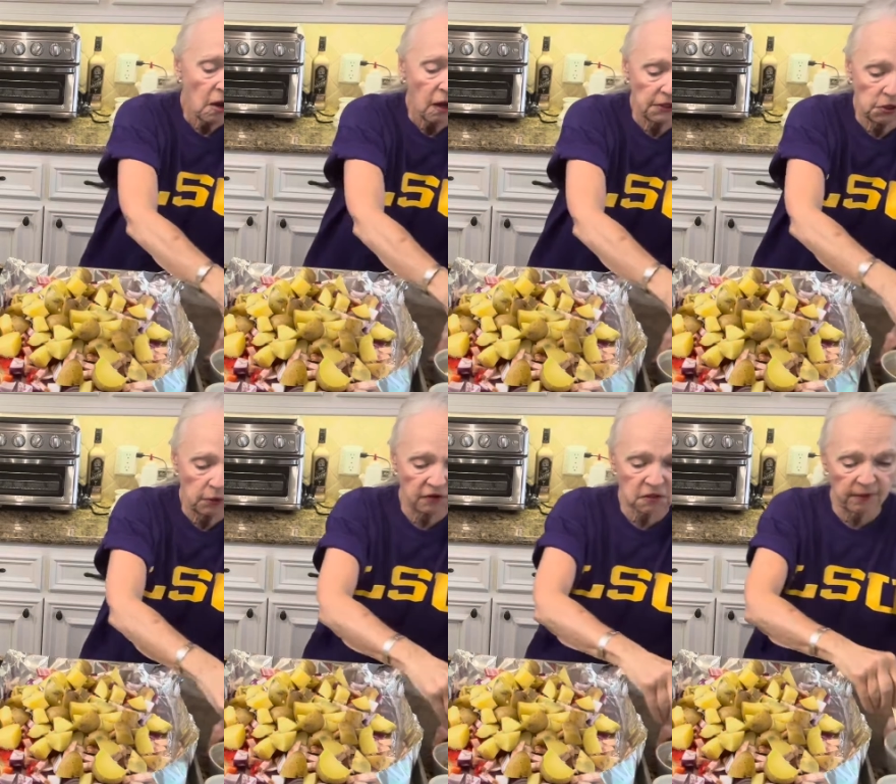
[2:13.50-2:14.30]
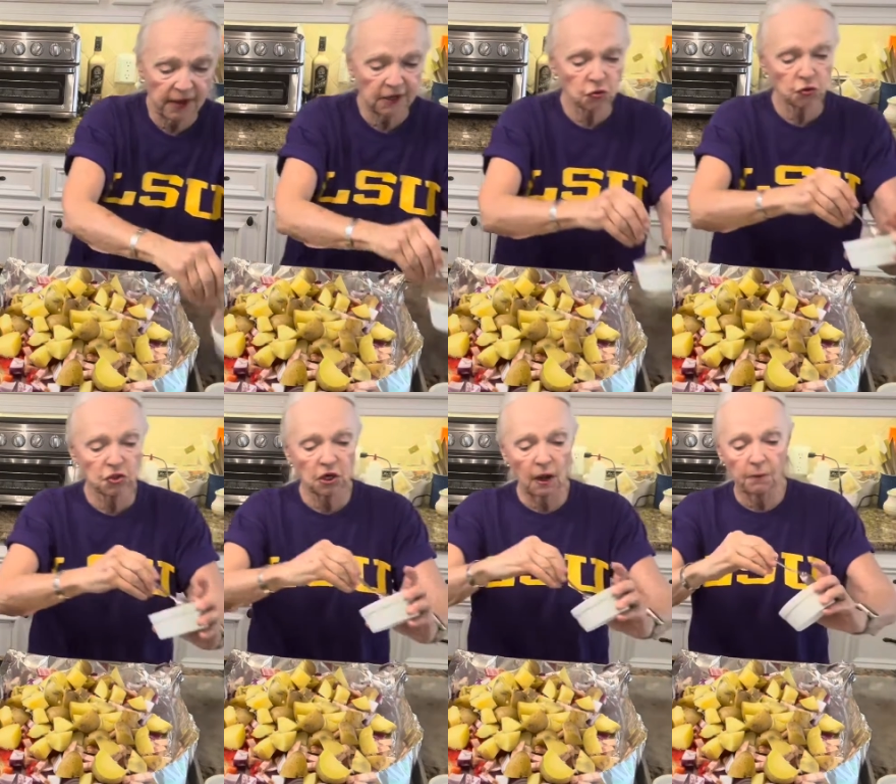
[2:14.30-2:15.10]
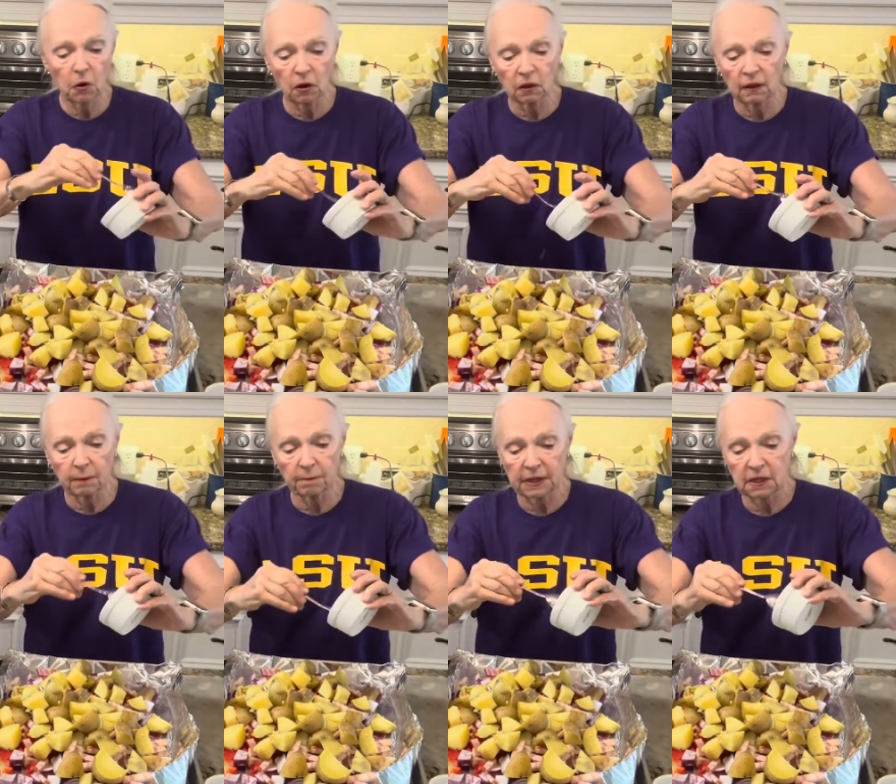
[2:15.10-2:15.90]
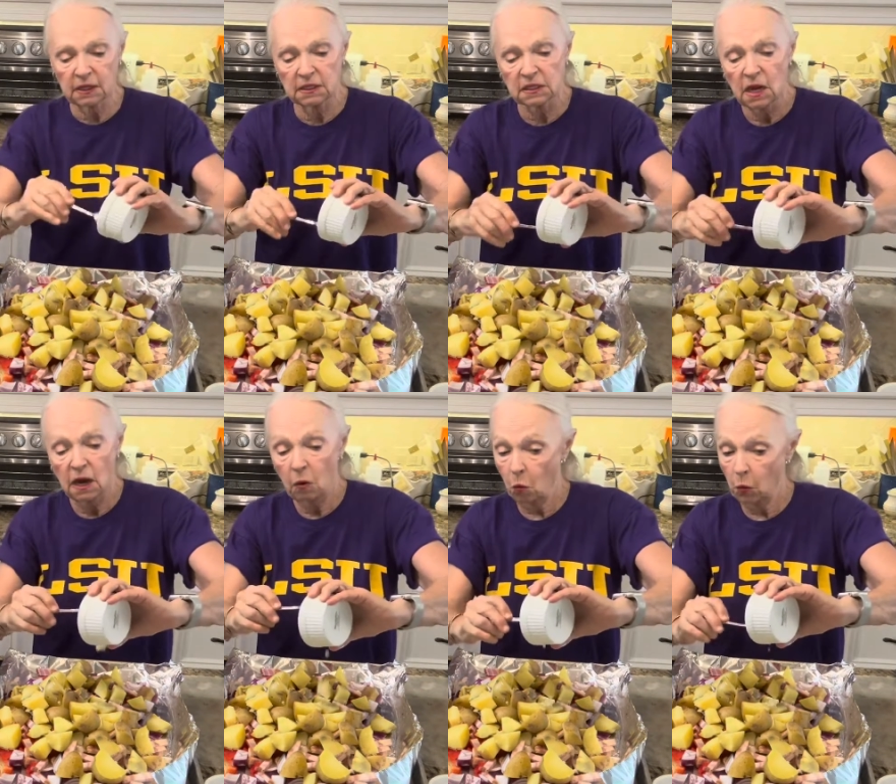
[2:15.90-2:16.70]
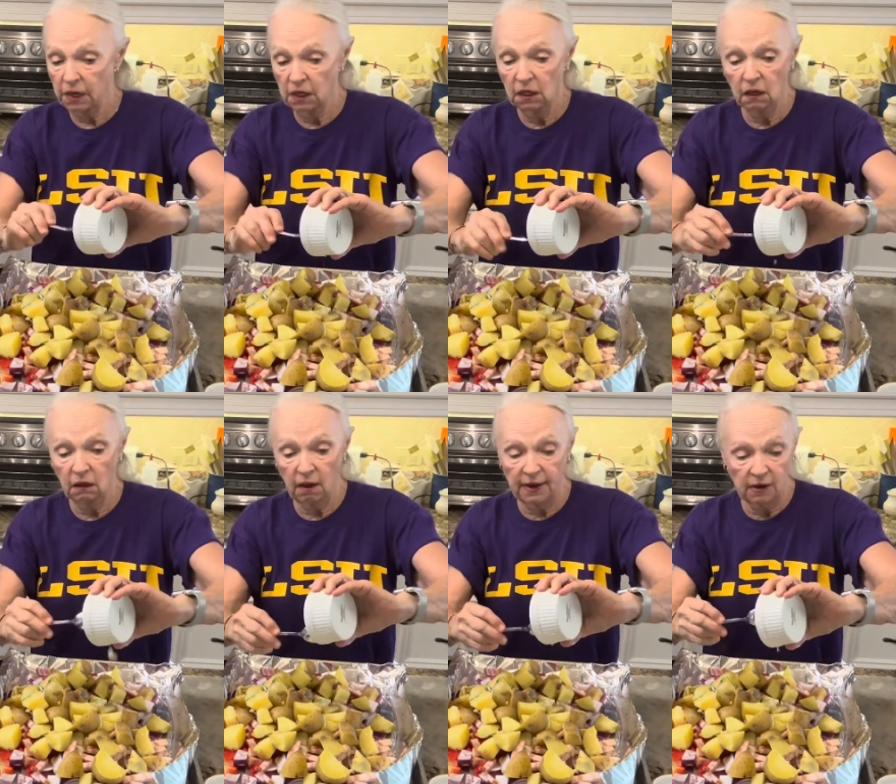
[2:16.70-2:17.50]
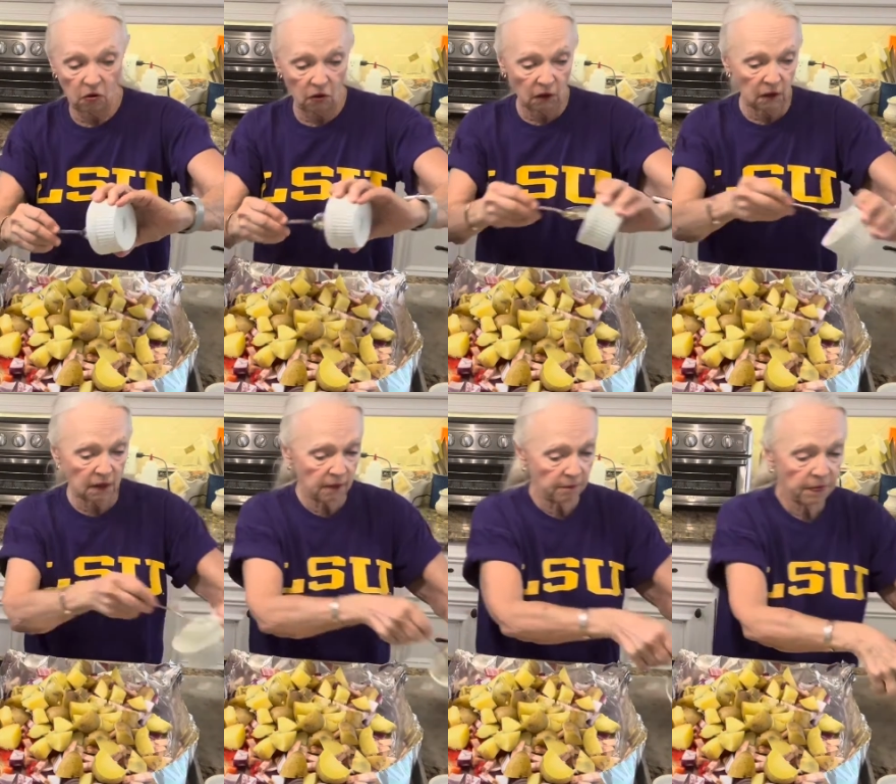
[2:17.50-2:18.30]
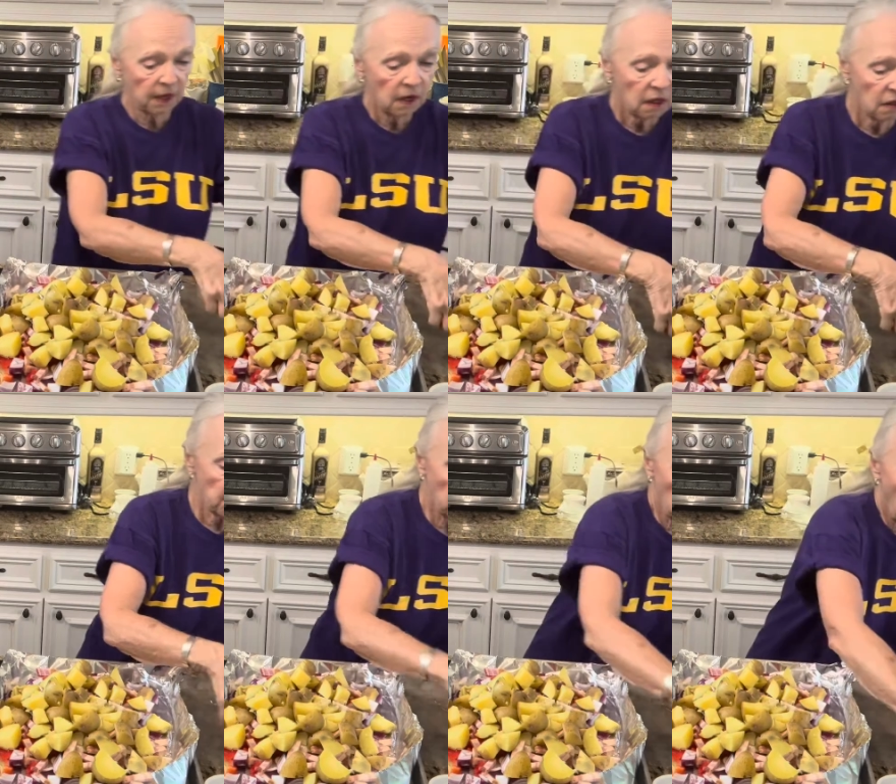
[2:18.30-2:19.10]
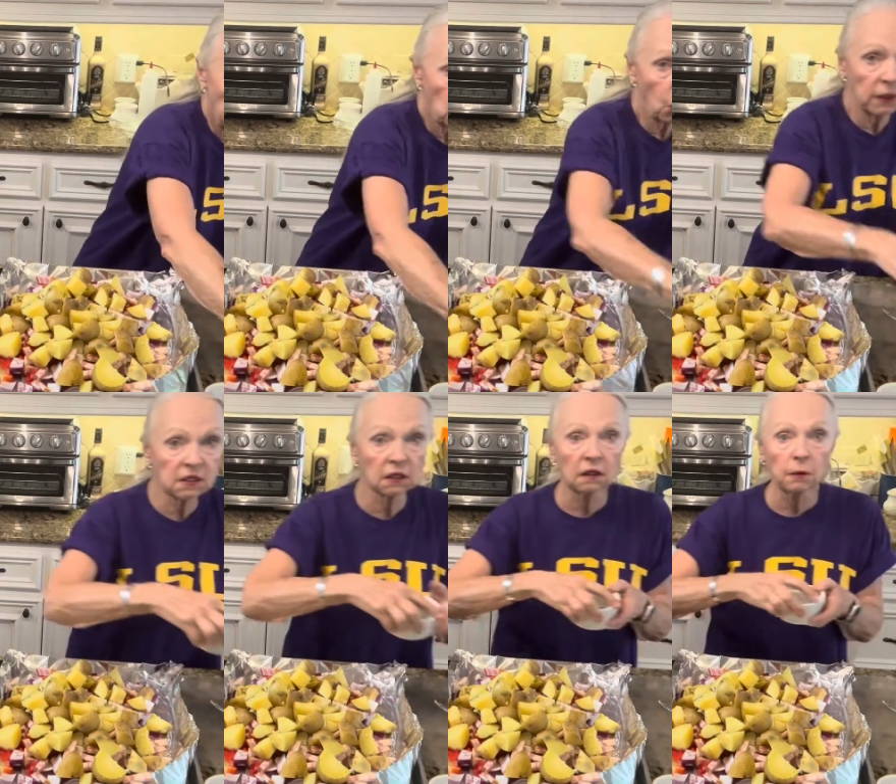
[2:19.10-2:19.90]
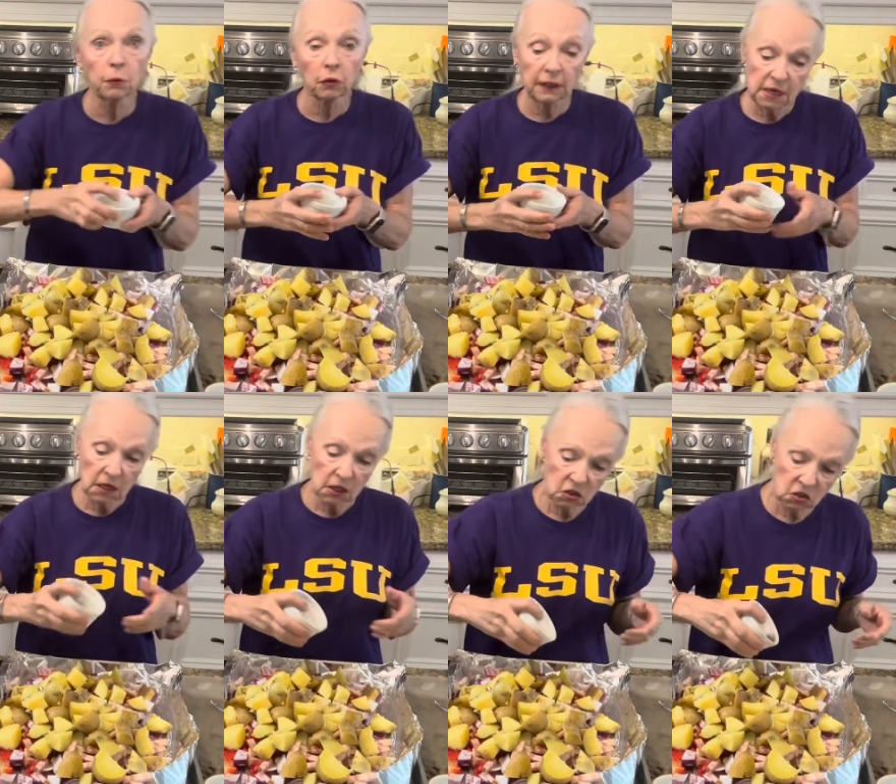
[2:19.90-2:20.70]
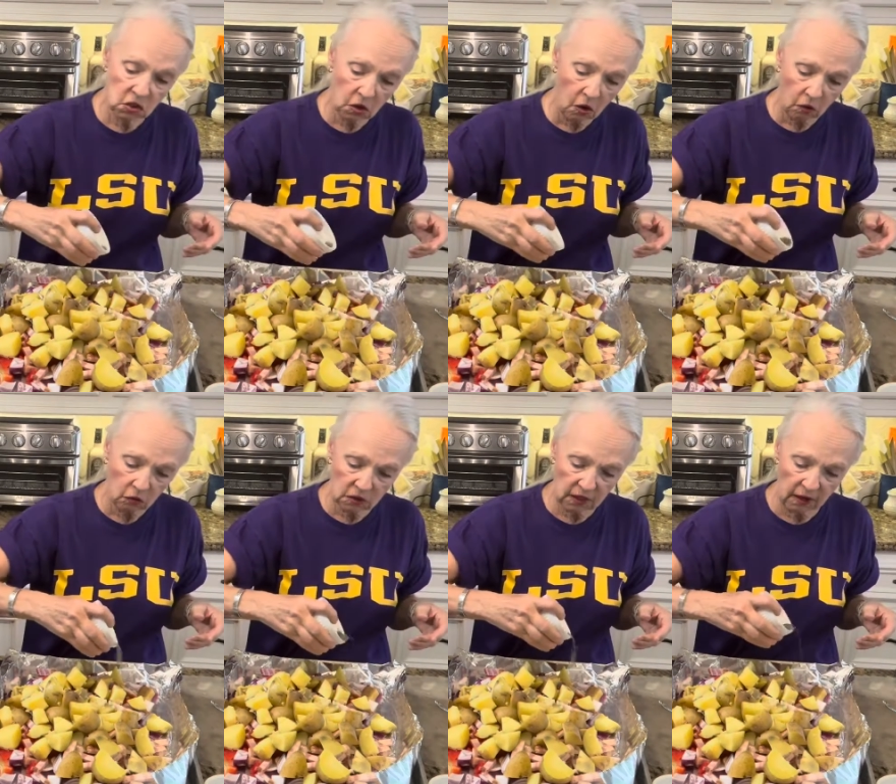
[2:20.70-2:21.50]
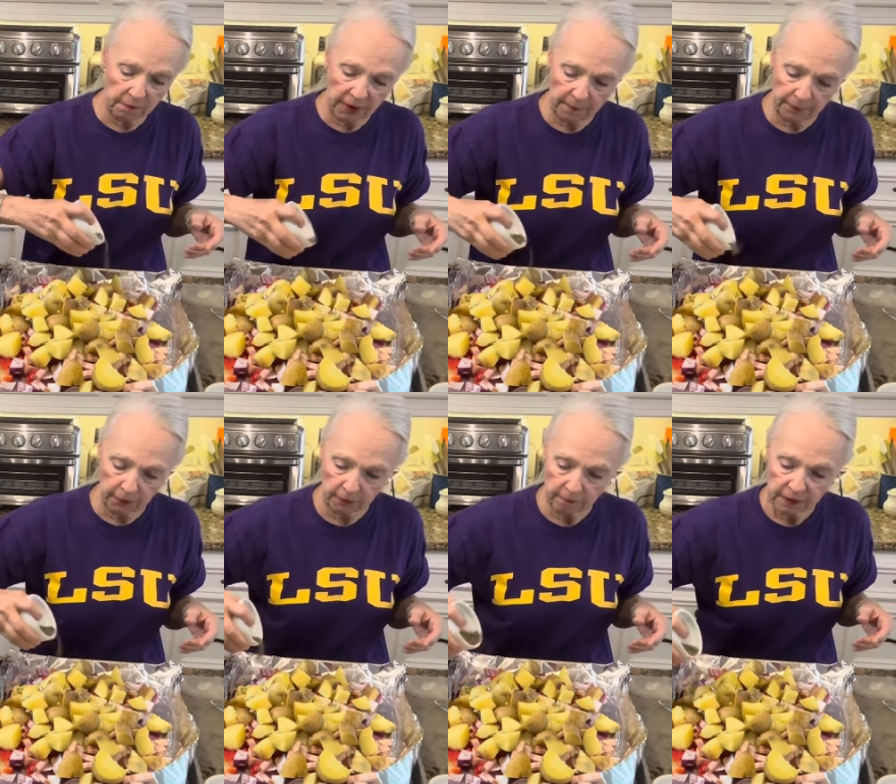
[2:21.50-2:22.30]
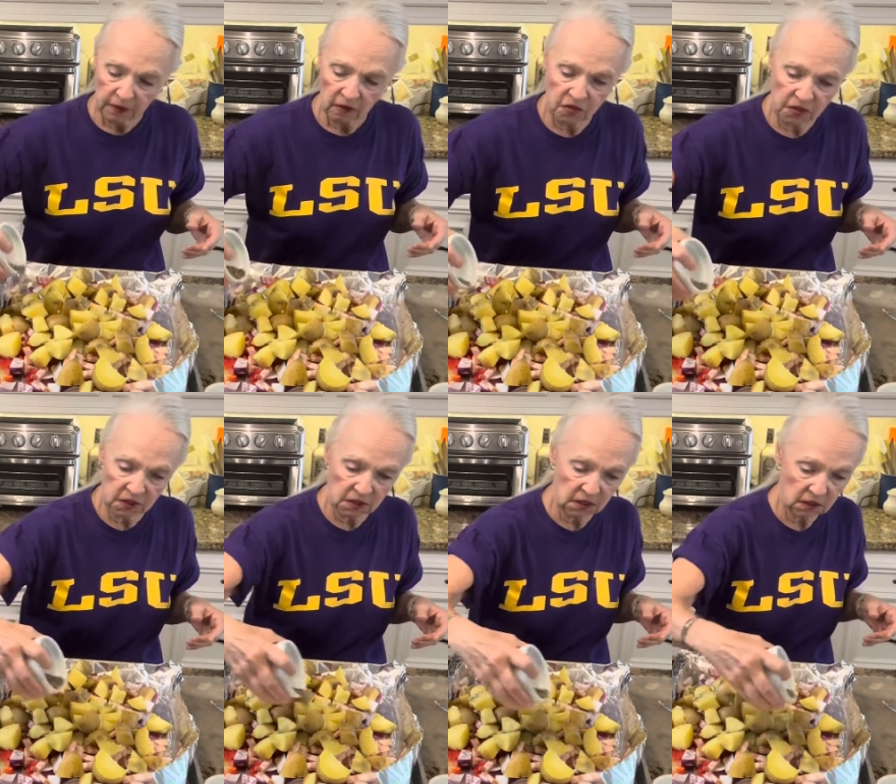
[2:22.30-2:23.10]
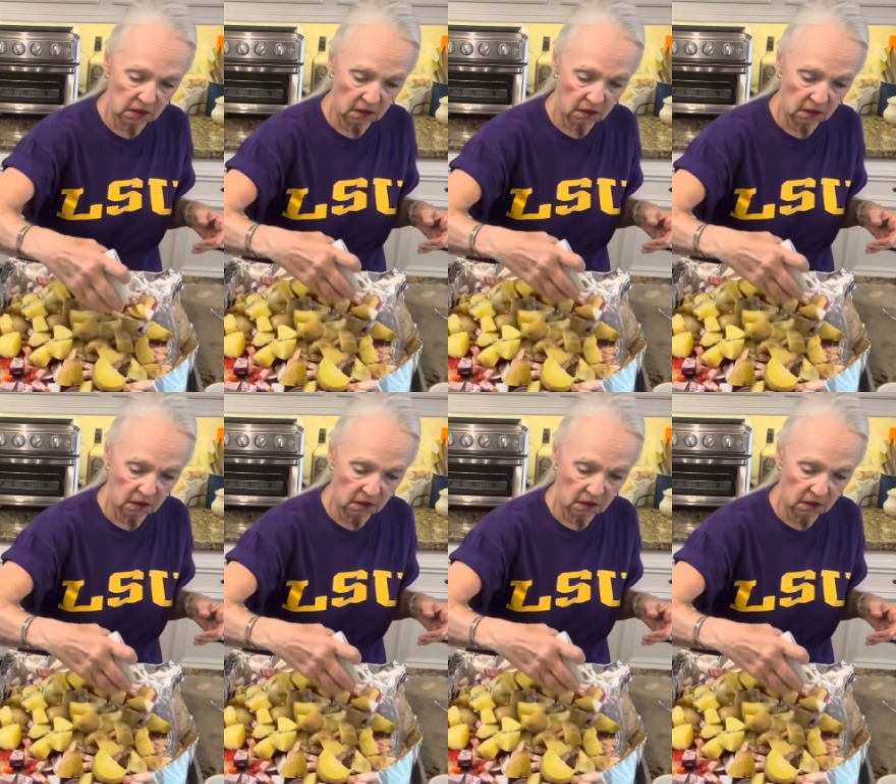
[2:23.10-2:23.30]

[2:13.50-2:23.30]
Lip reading: I do have some extra chopped garlic because we like garlic. Then I am going to liberally salt and pepper this.